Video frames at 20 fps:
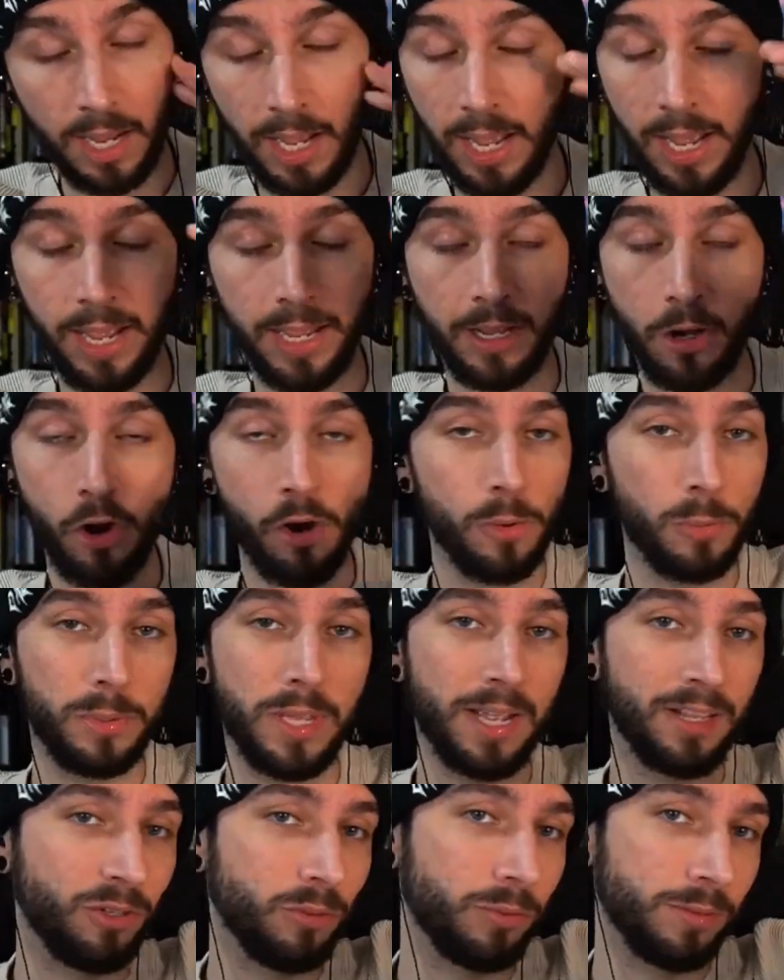I hope
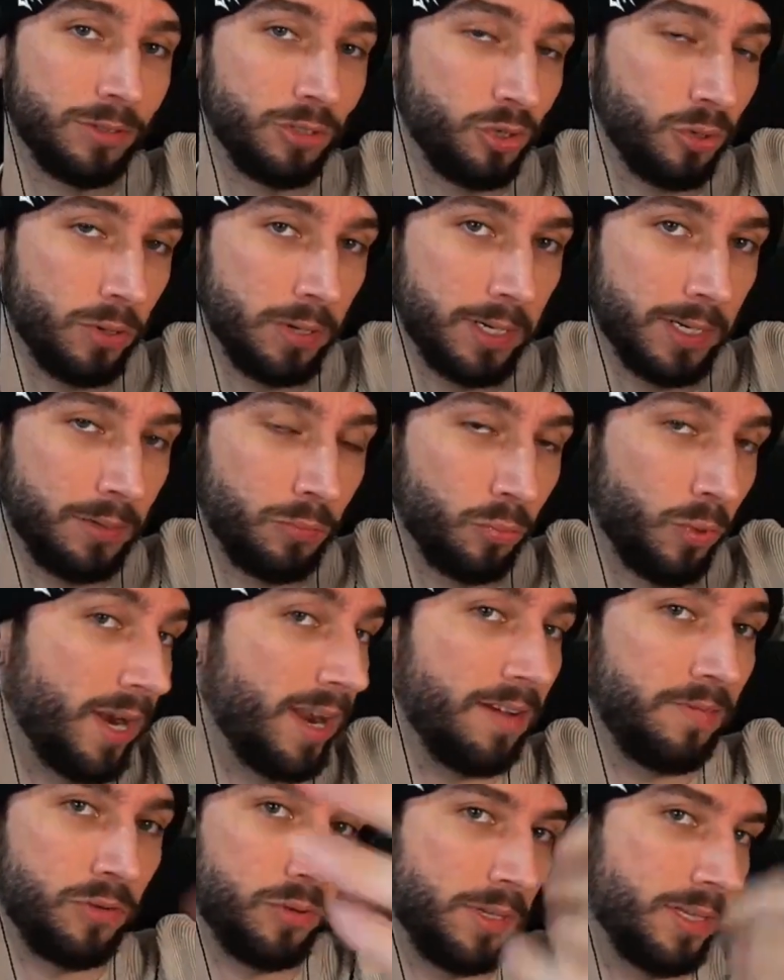that you enjoyed
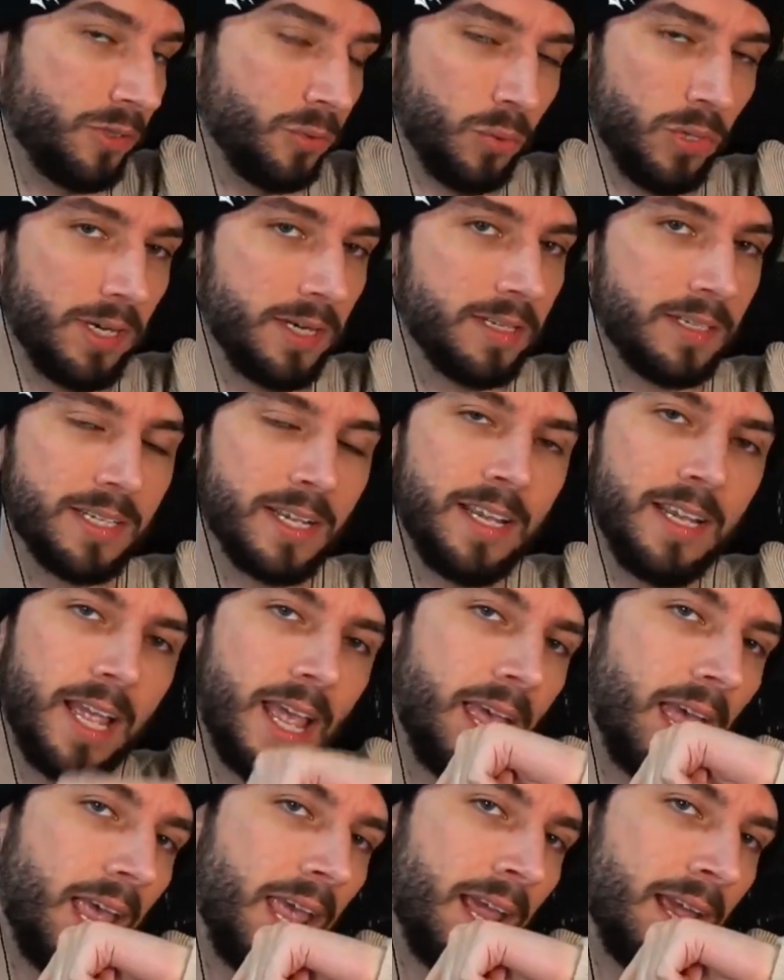whatever this was,
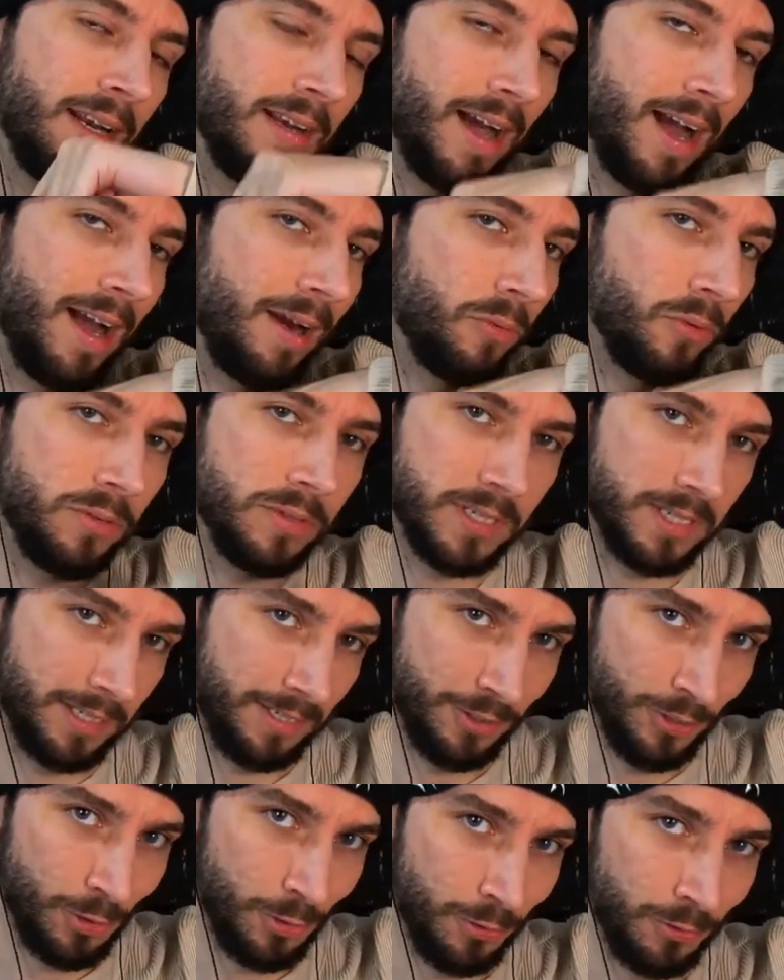and I will see
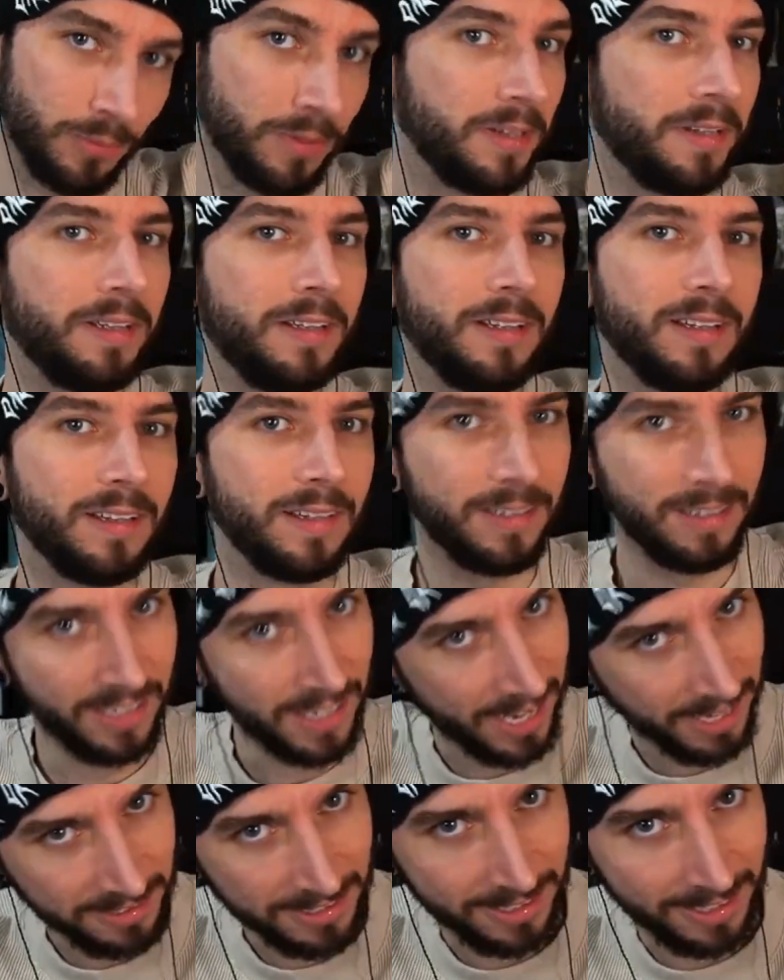you
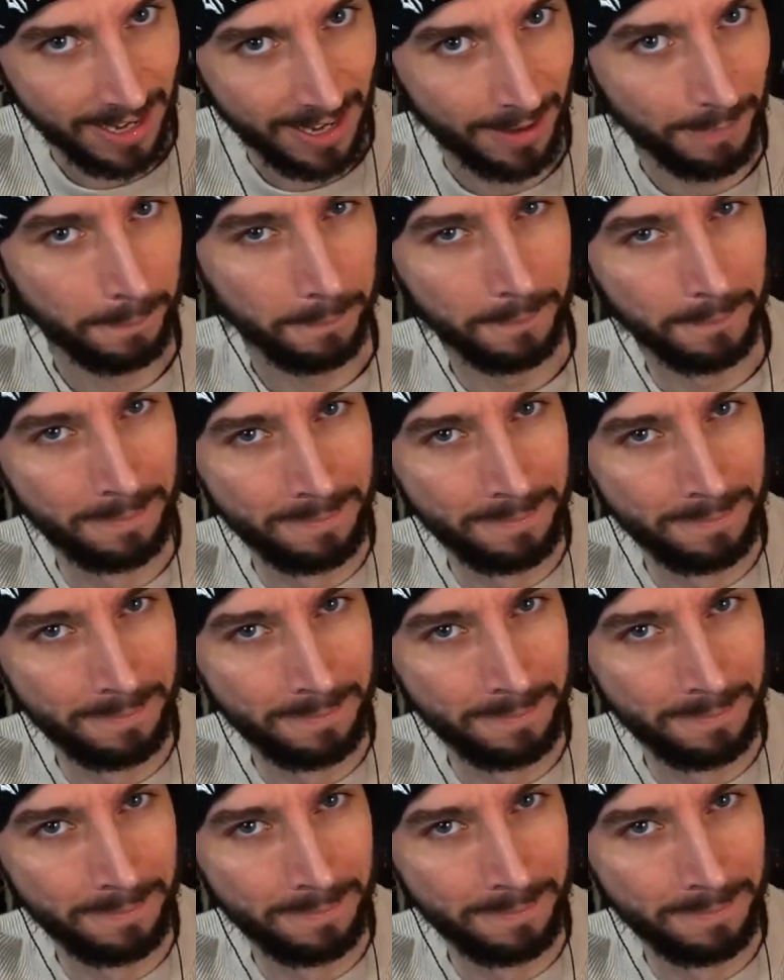next time.